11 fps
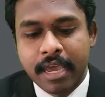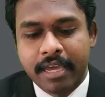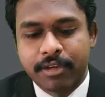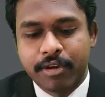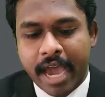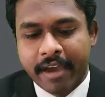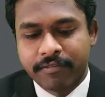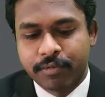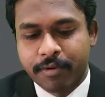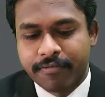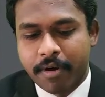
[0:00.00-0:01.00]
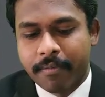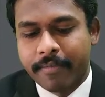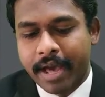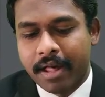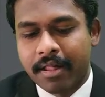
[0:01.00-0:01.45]
and you have to perform
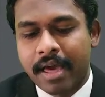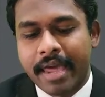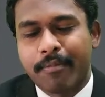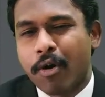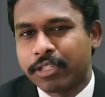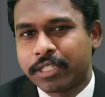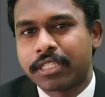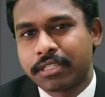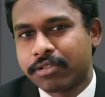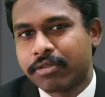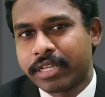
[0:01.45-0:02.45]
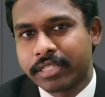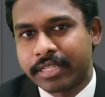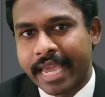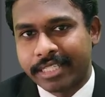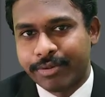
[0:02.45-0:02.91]
well, and most students
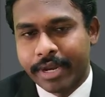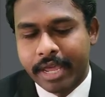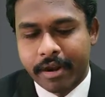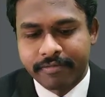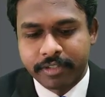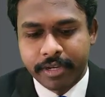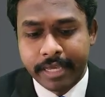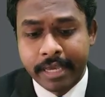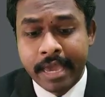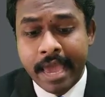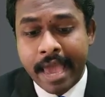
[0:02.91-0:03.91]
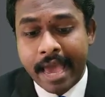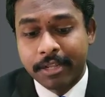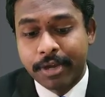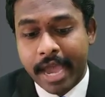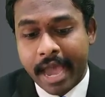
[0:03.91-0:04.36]
get 20 out of 20,
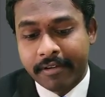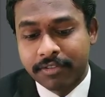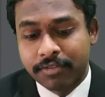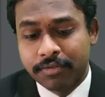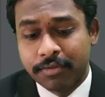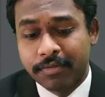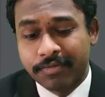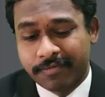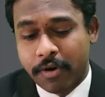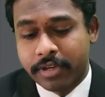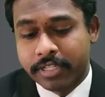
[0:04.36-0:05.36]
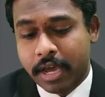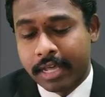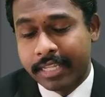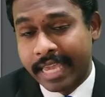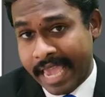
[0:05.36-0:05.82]
and you have to focus
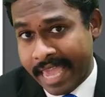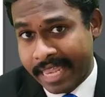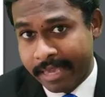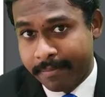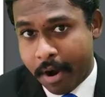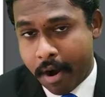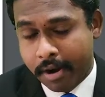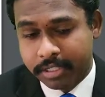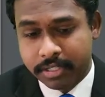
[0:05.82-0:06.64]
on the 80 part.